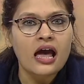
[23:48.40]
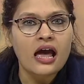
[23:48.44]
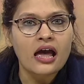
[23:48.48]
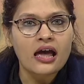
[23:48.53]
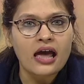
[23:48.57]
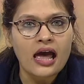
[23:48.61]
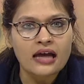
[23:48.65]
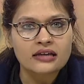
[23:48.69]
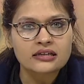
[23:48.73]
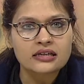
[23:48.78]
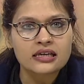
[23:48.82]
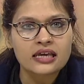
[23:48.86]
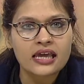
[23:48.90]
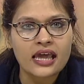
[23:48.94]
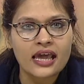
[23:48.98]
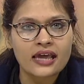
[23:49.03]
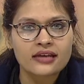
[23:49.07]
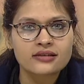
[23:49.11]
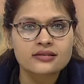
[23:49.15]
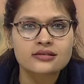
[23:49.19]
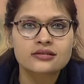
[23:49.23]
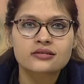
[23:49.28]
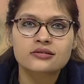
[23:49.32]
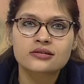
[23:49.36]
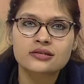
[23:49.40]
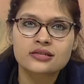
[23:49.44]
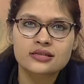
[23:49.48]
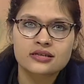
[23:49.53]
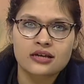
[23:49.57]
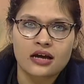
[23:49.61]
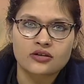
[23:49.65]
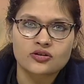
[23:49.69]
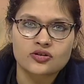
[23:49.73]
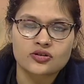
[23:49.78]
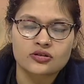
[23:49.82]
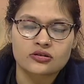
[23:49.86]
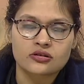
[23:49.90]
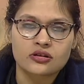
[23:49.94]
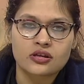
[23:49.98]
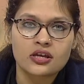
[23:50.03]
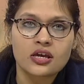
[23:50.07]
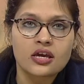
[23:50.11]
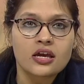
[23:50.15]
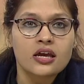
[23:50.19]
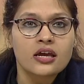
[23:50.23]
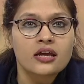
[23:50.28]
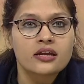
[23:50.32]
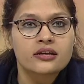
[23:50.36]
and case discussion.
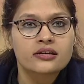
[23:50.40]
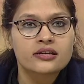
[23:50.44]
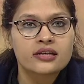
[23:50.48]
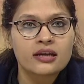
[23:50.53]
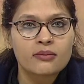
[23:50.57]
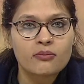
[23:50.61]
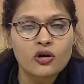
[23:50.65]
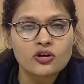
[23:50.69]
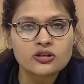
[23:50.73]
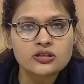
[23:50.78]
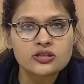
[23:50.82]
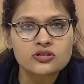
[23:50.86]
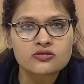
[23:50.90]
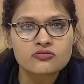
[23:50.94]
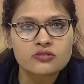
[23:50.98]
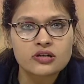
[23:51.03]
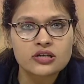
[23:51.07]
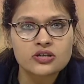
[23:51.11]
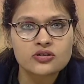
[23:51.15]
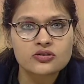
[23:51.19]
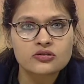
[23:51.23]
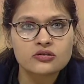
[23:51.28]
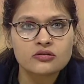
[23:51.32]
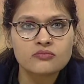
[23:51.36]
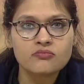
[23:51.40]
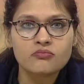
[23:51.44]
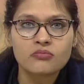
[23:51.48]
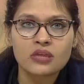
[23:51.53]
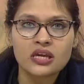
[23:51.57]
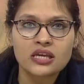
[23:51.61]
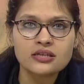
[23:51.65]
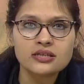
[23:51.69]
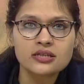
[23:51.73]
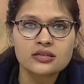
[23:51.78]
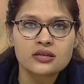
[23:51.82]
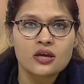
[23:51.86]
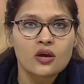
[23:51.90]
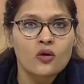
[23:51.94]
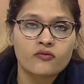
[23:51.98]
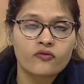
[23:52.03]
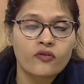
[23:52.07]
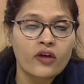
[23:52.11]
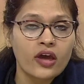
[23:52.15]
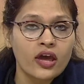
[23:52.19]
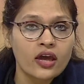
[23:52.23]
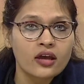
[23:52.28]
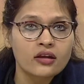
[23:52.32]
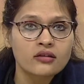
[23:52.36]
Demonstration means
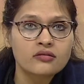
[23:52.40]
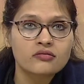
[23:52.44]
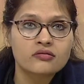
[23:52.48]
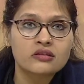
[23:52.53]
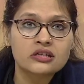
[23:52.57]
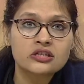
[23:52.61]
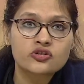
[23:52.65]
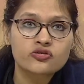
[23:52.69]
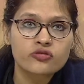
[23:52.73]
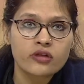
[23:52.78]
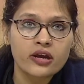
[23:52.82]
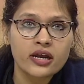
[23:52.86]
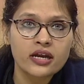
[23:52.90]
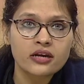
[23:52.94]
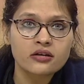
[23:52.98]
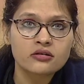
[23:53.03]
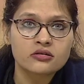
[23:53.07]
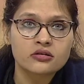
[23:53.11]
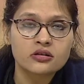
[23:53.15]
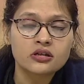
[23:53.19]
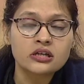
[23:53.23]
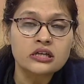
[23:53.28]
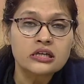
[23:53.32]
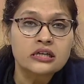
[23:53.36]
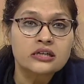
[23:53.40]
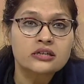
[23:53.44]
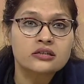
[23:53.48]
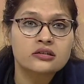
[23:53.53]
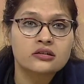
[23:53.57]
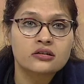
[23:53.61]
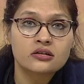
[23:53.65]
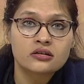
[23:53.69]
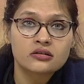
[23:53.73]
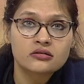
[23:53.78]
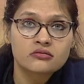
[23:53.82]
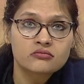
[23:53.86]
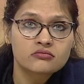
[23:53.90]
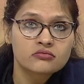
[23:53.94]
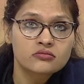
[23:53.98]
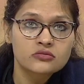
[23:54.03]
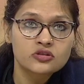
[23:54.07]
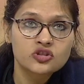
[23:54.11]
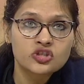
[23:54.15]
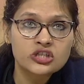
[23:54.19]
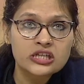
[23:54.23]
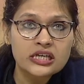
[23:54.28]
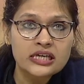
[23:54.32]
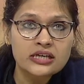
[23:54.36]
where the trainer
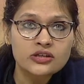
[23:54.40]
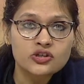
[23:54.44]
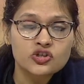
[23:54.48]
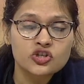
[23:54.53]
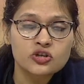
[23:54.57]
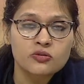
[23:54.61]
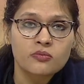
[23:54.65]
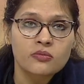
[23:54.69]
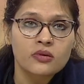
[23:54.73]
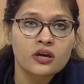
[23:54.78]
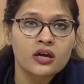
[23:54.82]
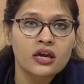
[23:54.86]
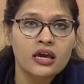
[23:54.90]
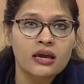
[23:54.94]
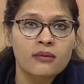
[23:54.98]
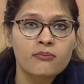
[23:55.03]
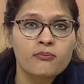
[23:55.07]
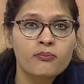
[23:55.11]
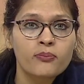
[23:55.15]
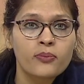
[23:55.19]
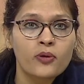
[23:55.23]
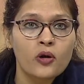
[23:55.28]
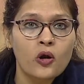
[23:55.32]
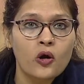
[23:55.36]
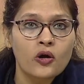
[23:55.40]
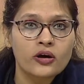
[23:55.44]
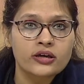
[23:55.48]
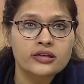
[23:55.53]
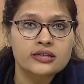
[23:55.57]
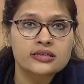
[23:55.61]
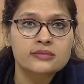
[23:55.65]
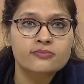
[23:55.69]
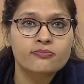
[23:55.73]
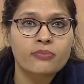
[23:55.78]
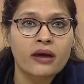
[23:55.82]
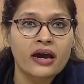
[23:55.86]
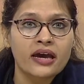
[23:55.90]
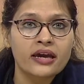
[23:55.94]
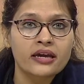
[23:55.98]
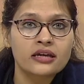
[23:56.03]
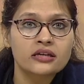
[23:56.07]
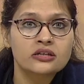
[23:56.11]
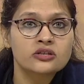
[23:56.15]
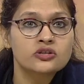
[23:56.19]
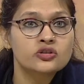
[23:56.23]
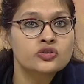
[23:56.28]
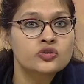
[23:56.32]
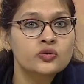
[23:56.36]
teach employees by
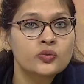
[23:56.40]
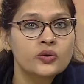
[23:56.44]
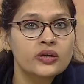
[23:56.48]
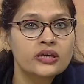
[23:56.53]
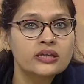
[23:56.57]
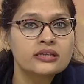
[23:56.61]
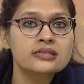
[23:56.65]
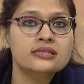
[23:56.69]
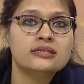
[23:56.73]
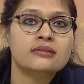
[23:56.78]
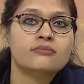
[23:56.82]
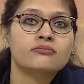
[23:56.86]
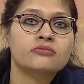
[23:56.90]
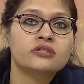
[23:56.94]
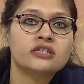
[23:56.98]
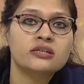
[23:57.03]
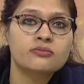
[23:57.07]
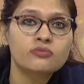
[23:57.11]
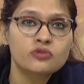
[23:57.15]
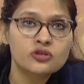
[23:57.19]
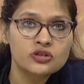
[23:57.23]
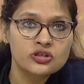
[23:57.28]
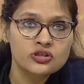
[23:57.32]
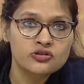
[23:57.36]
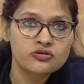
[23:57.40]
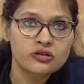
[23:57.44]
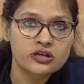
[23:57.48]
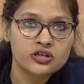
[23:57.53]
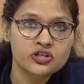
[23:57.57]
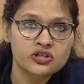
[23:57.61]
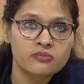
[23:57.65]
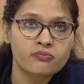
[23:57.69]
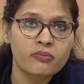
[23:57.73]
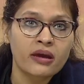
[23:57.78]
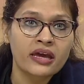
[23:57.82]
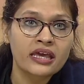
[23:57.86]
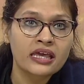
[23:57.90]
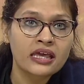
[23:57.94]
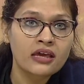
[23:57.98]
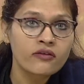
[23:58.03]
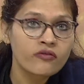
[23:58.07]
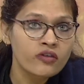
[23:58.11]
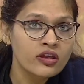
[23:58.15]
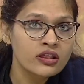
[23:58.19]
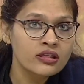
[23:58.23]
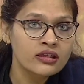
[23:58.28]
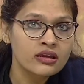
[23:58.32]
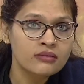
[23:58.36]
doing some demonstration, by
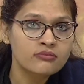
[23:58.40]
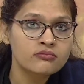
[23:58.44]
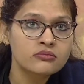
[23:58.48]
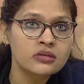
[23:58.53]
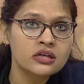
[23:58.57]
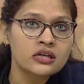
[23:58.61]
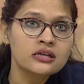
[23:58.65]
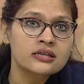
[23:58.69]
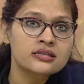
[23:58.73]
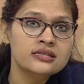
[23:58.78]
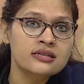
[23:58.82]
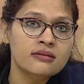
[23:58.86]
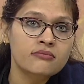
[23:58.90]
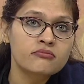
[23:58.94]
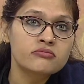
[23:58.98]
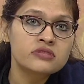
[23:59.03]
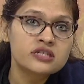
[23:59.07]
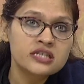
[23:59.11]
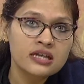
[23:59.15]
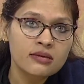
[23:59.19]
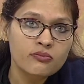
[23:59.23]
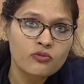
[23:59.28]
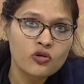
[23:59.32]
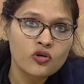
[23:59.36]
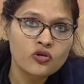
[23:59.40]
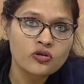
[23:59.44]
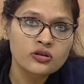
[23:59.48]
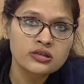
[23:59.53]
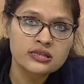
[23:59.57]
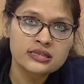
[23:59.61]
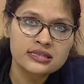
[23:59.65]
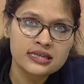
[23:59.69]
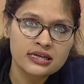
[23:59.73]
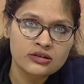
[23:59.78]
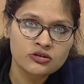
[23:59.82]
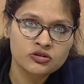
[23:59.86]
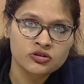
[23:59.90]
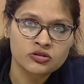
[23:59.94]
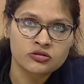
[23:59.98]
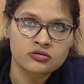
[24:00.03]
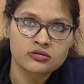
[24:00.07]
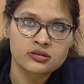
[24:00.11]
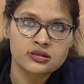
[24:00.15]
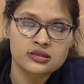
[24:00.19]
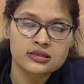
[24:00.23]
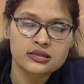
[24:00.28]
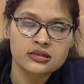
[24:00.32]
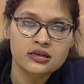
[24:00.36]
giving them some demo
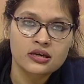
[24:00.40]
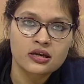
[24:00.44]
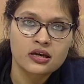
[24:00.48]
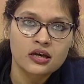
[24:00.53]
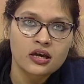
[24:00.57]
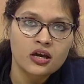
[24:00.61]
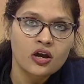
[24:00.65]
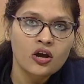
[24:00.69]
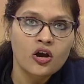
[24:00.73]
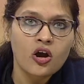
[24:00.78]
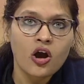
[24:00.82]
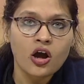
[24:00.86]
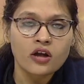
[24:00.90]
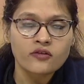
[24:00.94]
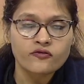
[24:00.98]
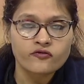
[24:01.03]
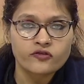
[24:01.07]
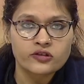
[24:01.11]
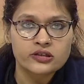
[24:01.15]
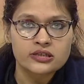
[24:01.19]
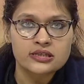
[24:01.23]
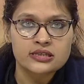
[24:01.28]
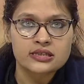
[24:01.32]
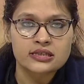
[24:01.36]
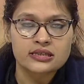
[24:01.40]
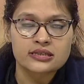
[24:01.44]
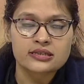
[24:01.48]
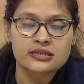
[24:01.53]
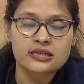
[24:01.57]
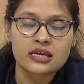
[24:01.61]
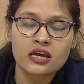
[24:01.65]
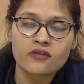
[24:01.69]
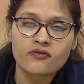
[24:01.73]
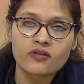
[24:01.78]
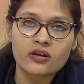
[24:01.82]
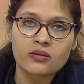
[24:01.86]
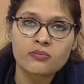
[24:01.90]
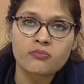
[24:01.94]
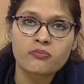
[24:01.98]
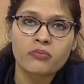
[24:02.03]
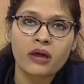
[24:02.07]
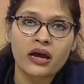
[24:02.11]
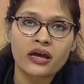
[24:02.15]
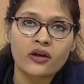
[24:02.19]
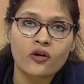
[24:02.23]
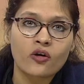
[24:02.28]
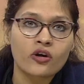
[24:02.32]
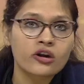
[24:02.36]
sessions. Conferences, even
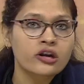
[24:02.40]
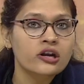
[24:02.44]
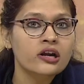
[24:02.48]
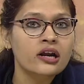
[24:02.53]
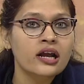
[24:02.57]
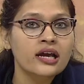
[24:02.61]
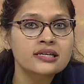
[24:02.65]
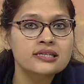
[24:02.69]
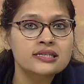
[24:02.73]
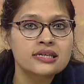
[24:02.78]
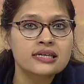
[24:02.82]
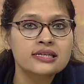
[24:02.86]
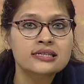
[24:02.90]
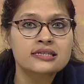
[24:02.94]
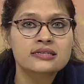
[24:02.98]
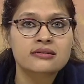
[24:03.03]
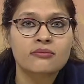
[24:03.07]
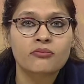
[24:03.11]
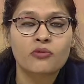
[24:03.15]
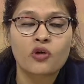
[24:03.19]
by organizing some